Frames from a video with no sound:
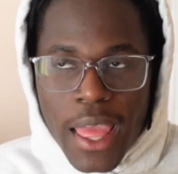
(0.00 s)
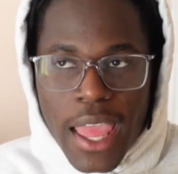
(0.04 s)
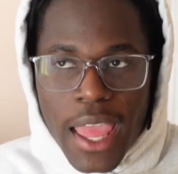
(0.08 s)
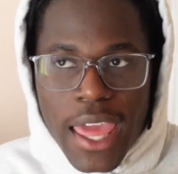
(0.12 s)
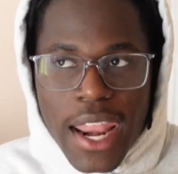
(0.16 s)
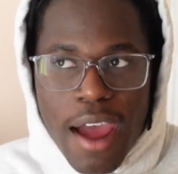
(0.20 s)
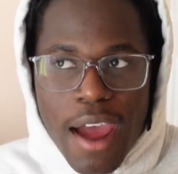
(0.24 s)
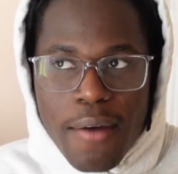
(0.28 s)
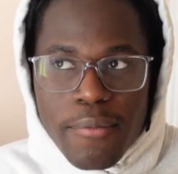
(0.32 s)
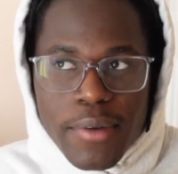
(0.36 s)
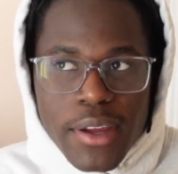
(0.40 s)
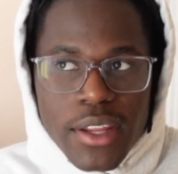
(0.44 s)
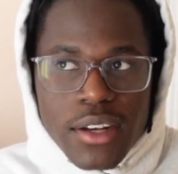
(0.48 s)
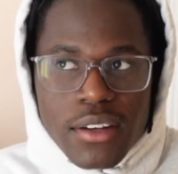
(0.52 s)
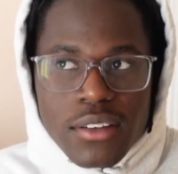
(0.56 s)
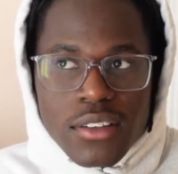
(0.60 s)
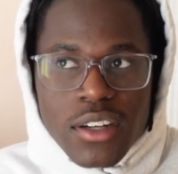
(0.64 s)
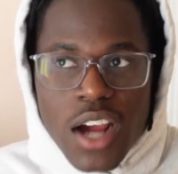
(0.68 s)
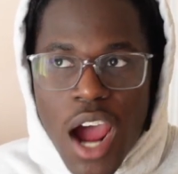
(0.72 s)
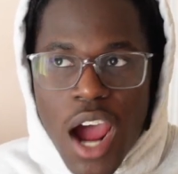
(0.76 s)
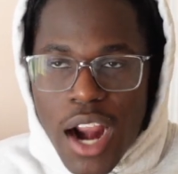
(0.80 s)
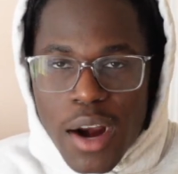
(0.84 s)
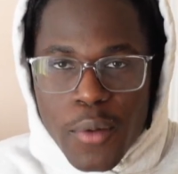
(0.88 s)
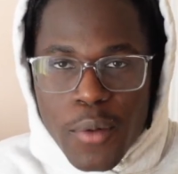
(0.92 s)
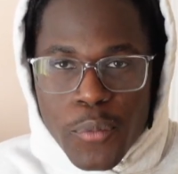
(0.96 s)
And I've been
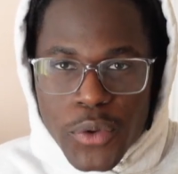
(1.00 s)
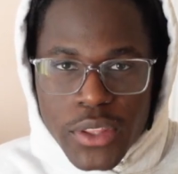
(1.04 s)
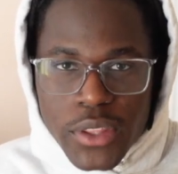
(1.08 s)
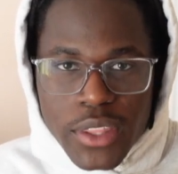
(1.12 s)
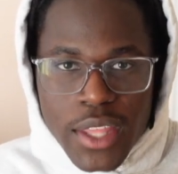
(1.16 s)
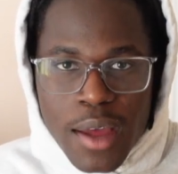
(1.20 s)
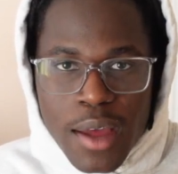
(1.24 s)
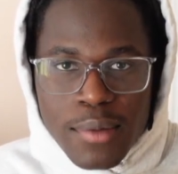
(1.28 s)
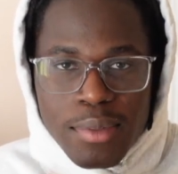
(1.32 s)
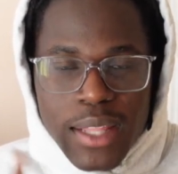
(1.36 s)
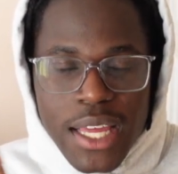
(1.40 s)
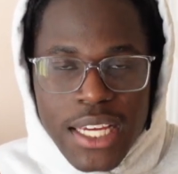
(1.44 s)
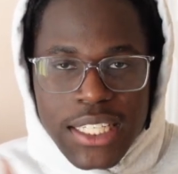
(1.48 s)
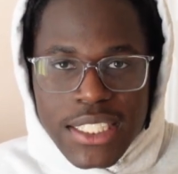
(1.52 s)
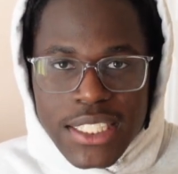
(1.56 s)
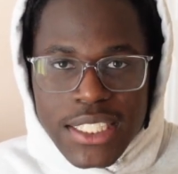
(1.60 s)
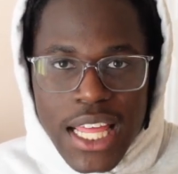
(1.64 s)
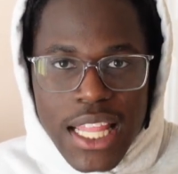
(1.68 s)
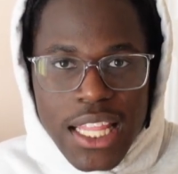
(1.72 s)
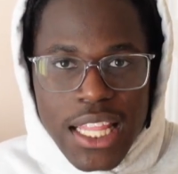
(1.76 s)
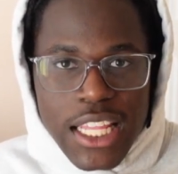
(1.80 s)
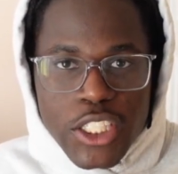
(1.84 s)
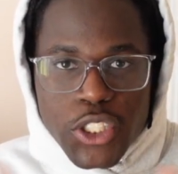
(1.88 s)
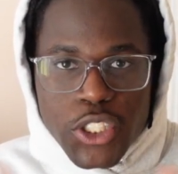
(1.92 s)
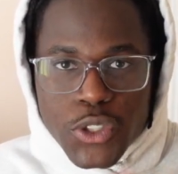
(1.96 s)
caught up with them, like
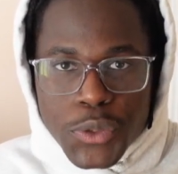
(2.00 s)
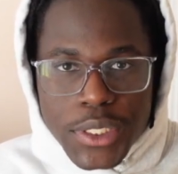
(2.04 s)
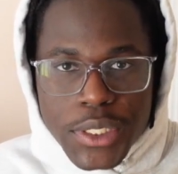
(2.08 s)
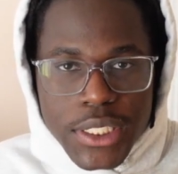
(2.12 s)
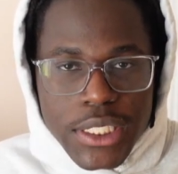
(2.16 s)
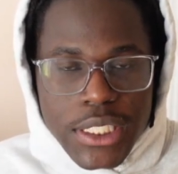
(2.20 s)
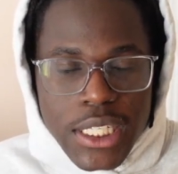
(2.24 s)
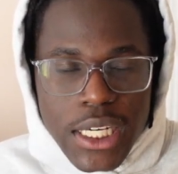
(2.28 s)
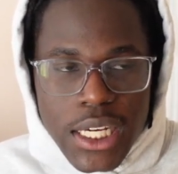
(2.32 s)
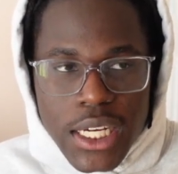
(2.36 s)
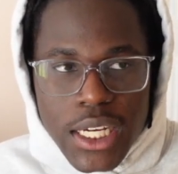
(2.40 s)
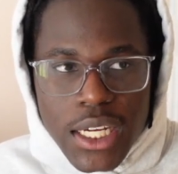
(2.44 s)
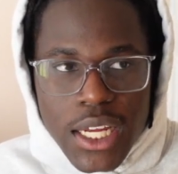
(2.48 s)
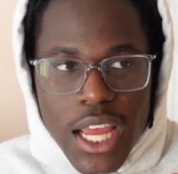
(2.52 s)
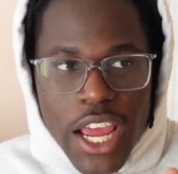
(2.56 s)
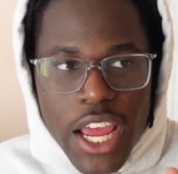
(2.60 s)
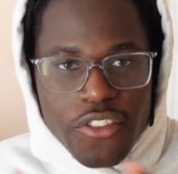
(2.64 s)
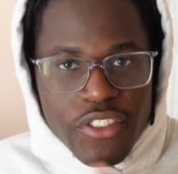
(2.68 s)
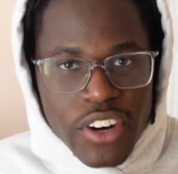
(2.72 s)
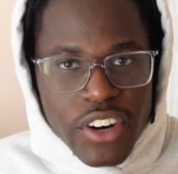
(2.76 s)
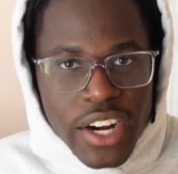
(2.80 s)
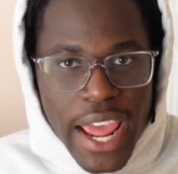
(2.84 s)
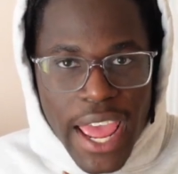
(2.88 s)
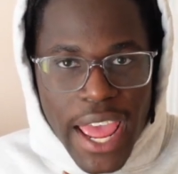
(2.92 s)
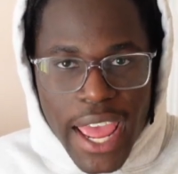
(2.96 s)
Stella, Jorja,
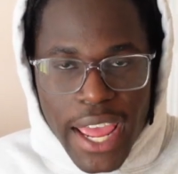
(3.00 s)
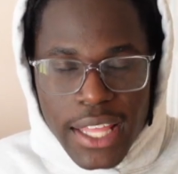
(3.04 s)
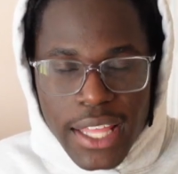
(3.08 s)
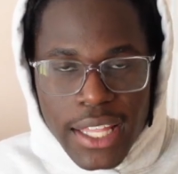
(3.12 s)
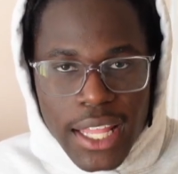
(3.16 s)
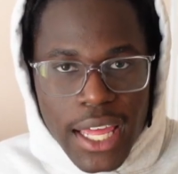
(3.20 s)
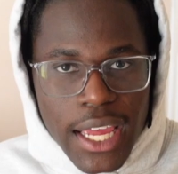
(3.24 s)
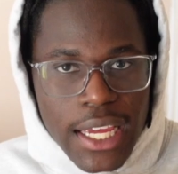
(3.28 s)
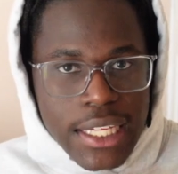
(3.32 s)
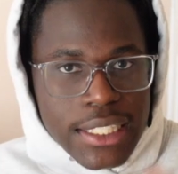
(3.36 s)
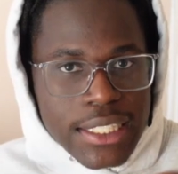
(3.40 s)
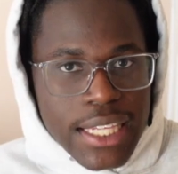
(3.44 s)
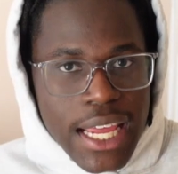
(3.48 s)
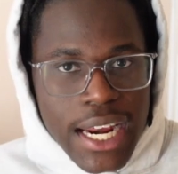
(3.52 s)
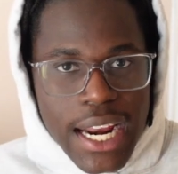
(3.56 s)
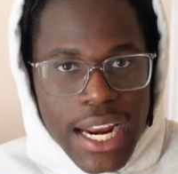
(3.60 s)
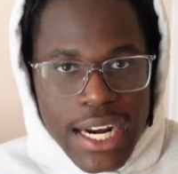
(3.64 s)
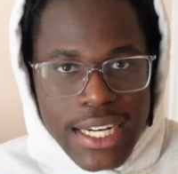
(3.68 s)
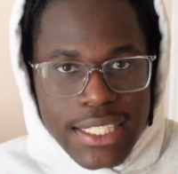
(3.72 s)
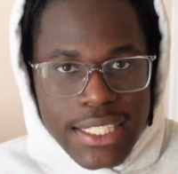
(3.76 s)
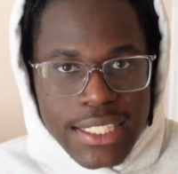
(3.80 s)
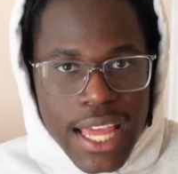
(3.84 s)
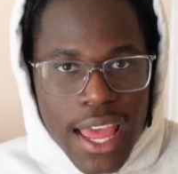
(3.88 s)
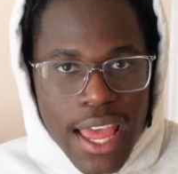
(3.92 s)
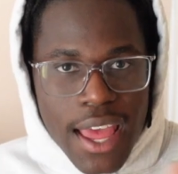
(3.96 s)
and Renee, like 10
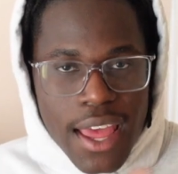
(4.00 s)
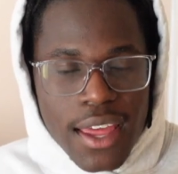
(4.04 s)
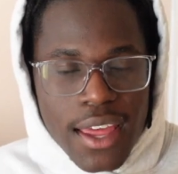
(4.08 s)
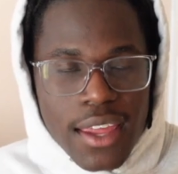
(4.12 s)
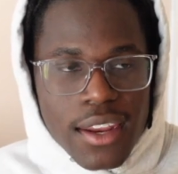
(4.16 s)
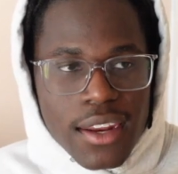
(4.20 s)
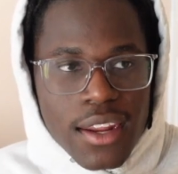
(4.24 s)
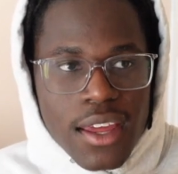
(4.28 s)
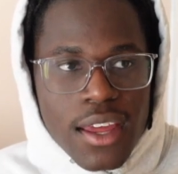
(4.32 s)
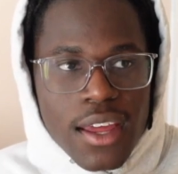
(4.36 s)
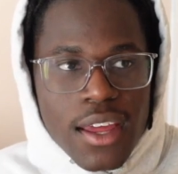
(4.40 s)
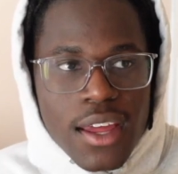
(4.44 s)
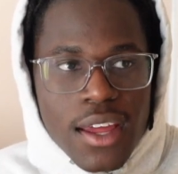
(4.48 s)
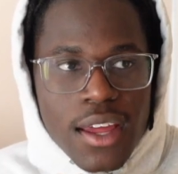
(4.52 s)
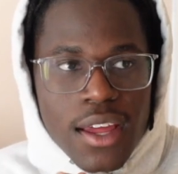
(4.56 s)
out of 10